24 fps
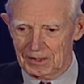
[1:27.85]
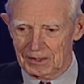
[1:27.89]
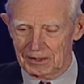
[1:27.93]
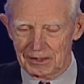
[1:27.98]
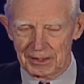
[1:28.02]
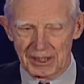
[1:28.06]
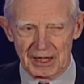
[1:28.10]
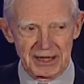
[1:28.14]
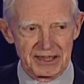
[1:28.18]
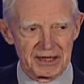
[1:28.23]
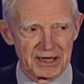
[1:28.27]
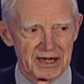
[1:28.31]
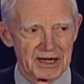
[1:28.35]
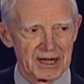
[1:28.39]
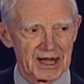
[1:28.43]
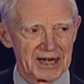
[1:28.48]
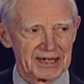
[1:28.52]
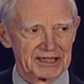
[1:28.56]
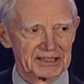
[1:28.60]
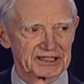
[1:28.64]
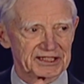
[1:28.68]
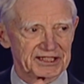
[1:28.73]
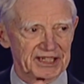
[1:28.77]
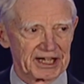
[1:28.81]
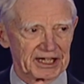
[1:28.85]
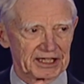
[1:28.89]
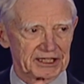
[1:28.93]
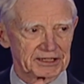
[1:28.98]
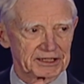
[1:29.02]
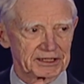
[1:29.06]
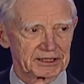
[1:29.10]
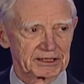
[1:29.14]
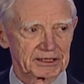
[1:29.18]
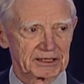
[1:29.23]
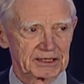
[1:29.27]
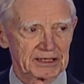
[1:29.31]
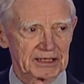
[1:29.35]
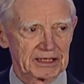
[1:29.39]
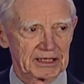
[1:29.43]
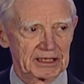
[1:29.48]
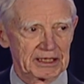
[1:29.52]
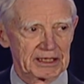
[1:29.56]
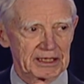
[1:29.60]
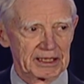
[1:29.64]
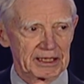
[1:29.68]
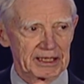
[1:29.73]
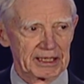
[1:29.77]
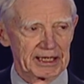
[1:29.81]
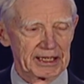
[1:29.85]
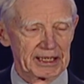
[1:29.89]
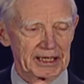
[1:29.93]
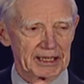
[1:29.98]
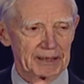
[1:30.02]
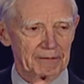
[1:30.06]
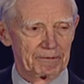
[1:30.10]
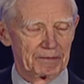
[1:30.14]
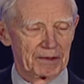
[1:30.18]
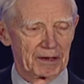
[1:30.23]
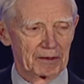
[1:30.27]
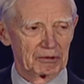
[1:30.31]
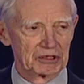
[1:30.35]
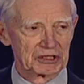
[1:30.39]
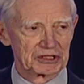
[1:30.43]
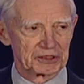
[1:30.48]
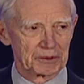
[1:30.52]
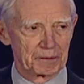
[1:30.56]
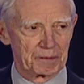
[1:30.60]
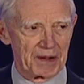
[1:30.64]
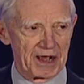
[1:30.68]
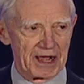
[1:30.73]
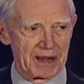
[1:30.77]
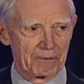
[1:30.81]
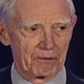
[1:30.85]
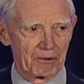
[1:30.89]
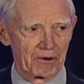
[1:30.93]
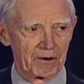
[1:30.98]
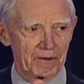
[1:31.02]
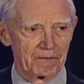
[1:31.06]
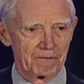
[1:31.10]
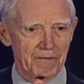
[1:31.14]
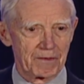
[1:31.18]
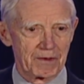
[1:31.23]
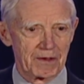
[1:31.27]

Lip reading: In 1996, he published a paper